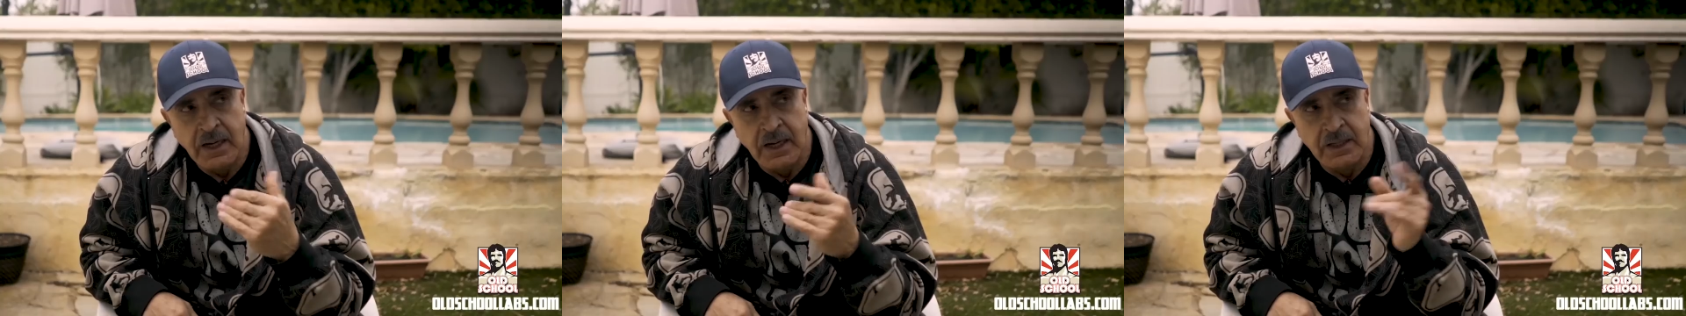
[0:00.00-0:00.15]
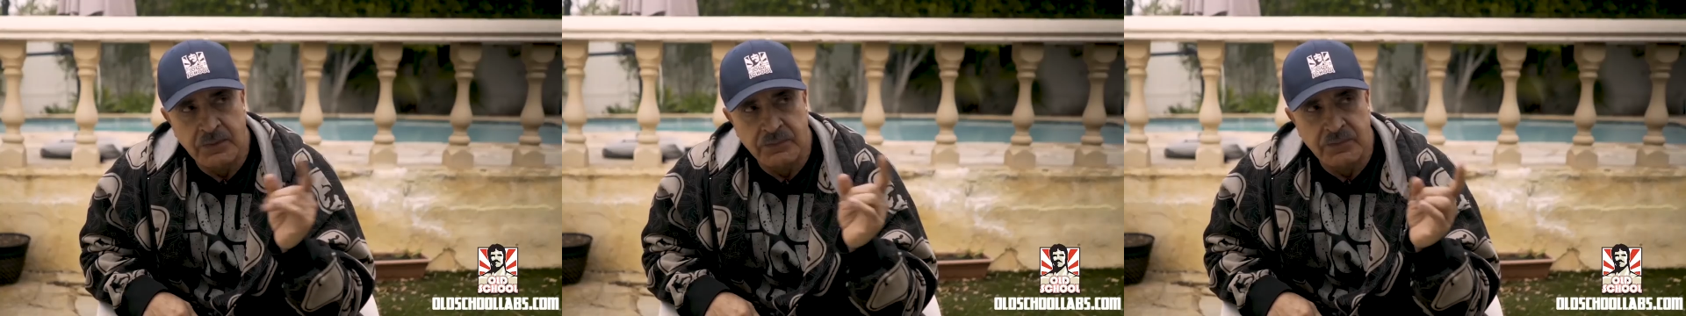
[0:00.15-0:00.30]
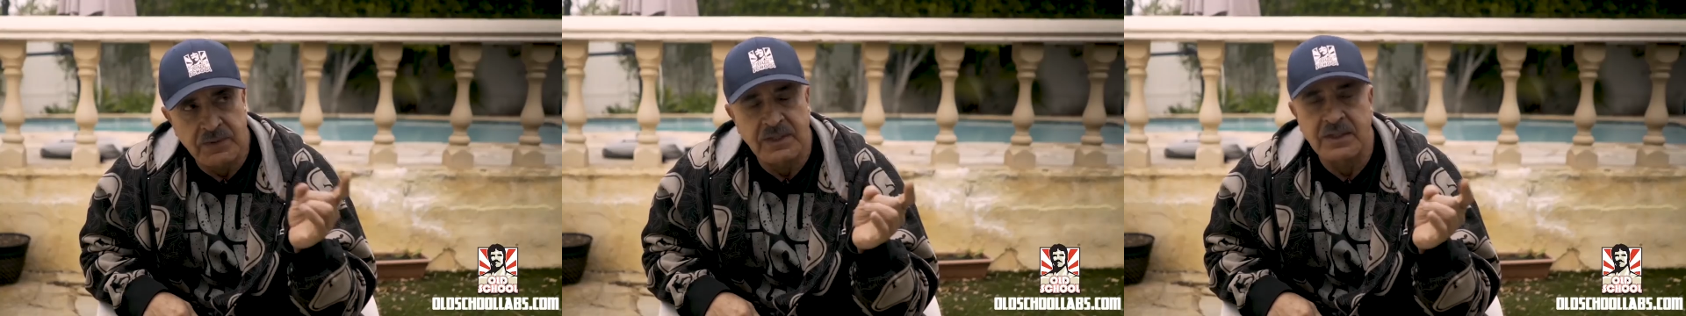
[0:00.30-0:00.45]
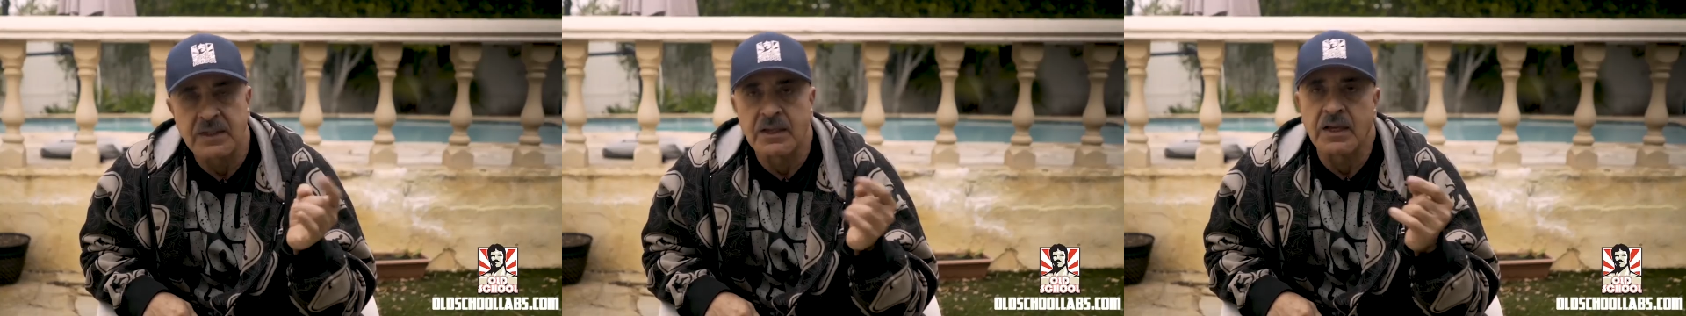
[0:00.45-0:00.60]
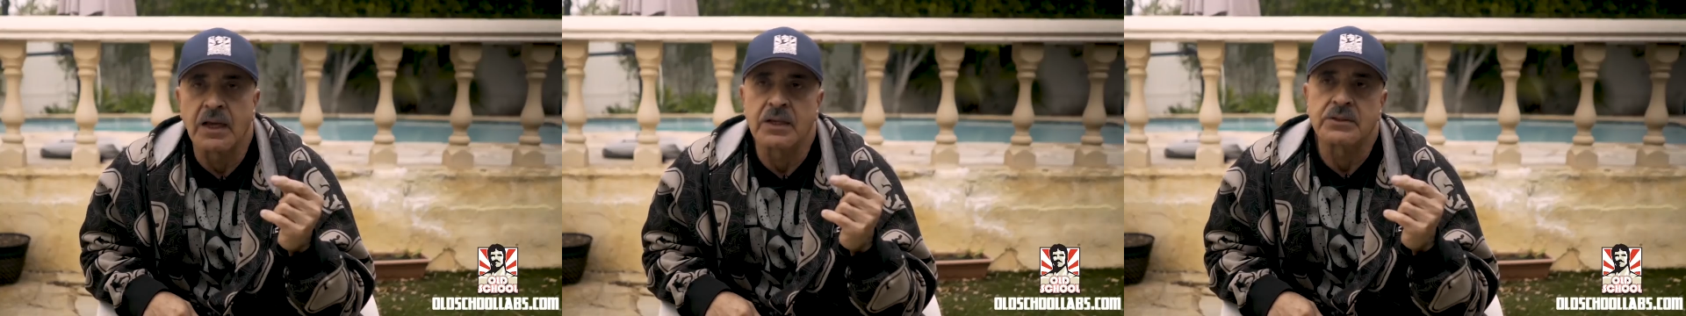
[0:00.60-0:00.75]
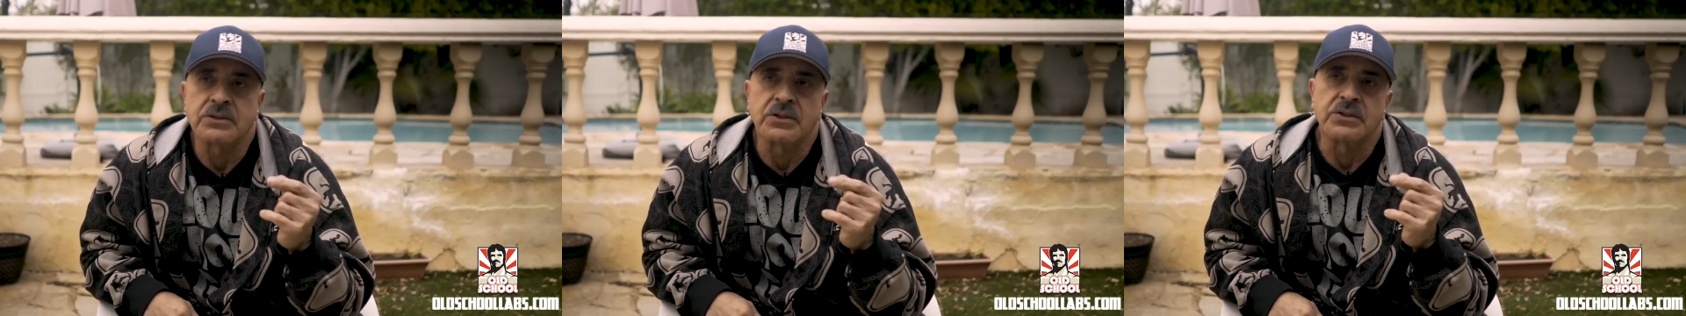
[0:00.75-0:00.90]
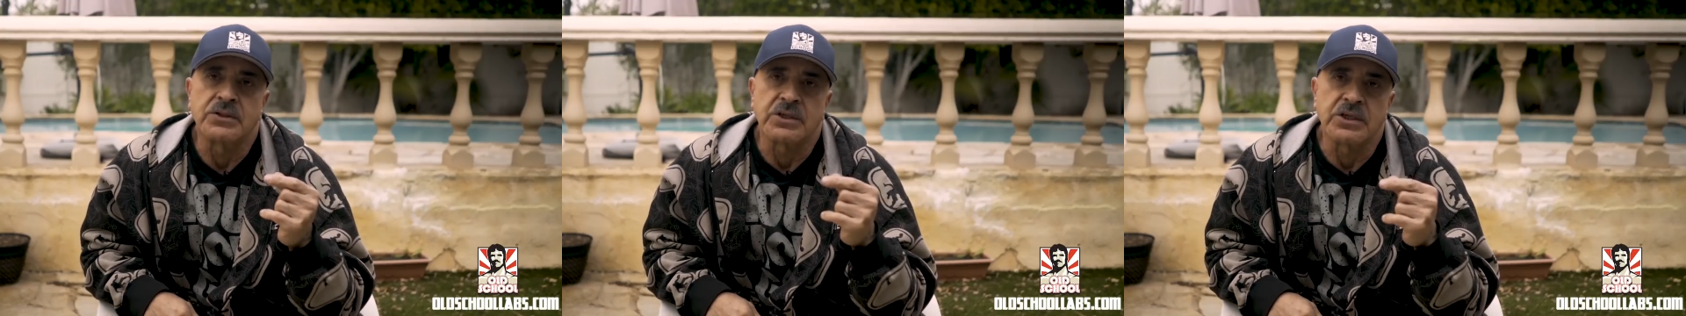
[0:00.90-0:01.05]
I really
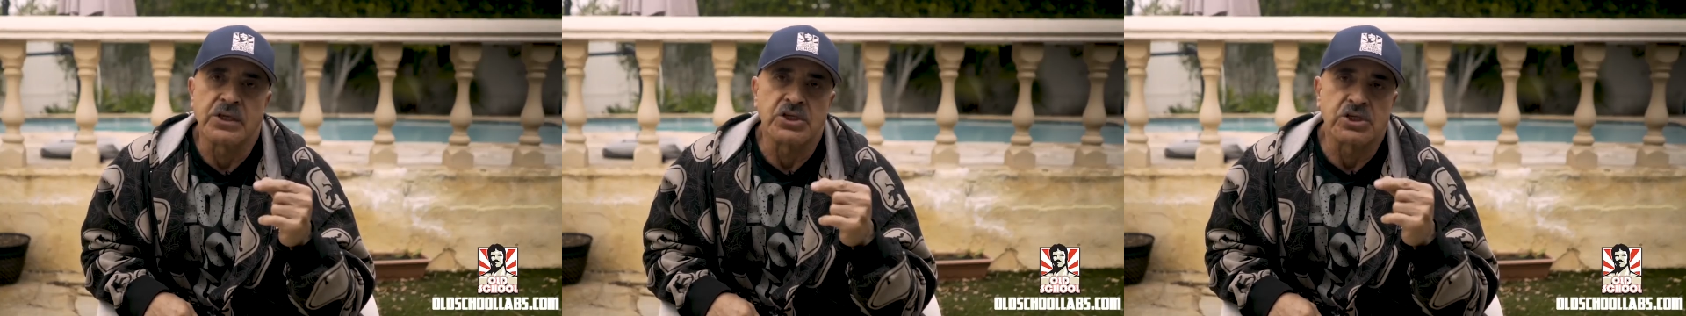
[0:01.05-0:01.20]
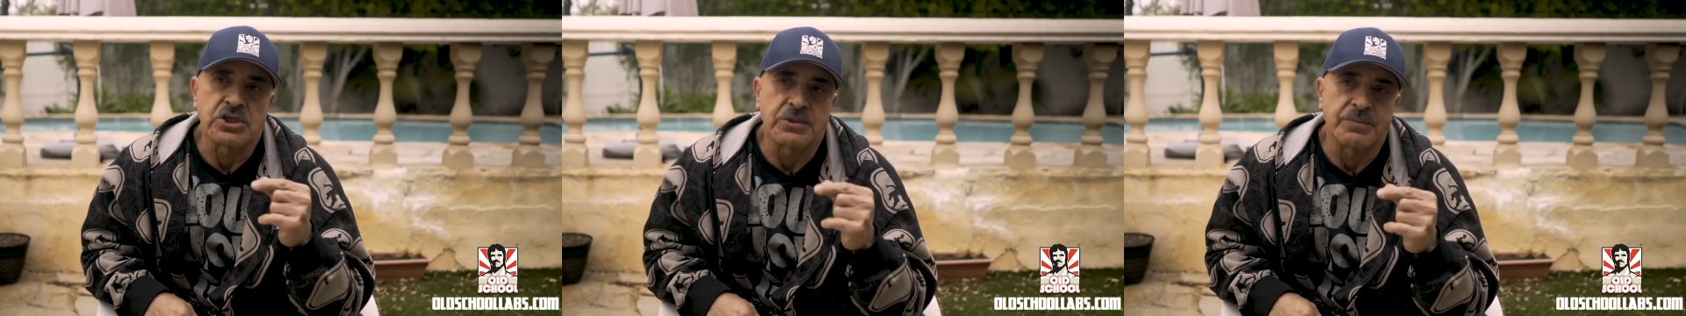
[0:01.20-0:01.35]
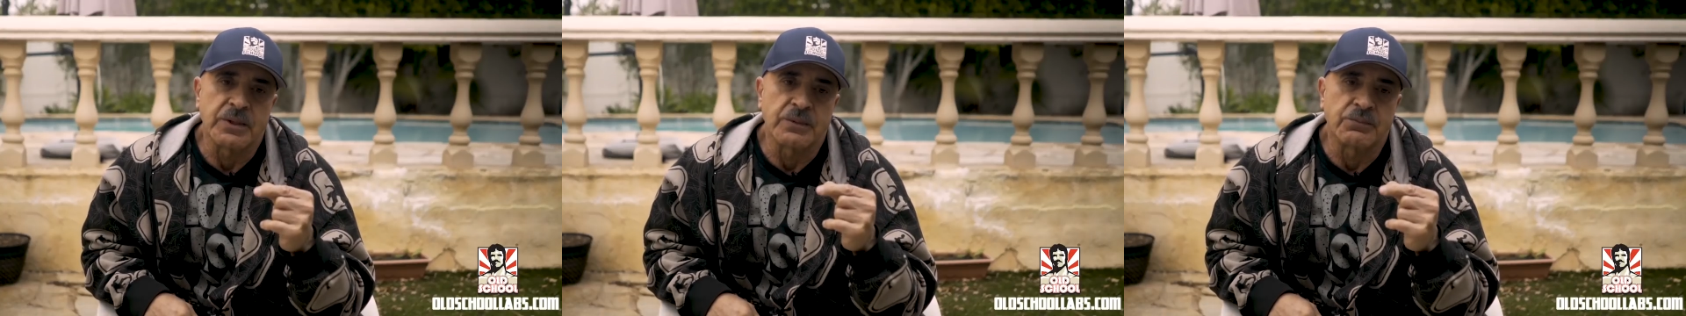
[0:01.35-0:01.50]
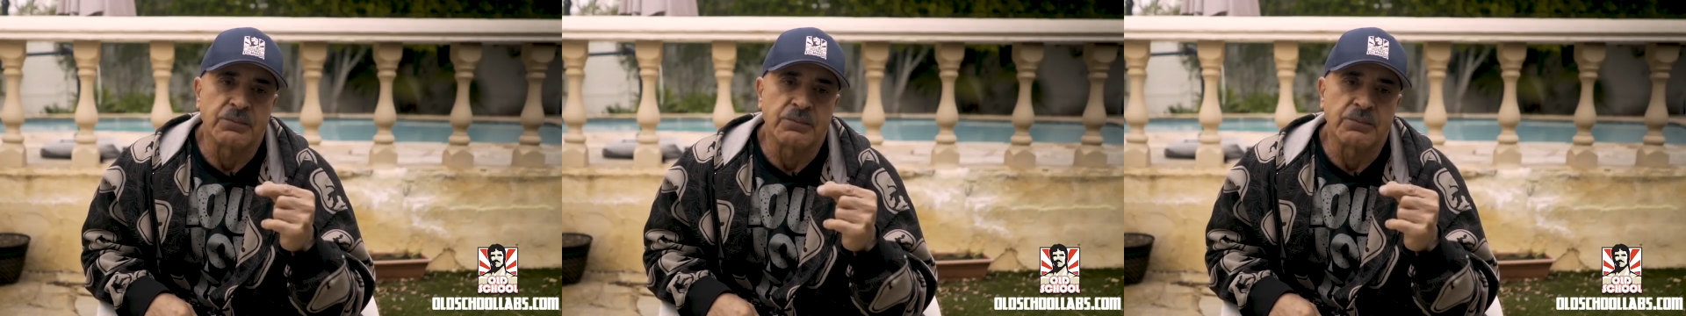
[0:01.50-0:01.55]
like to teach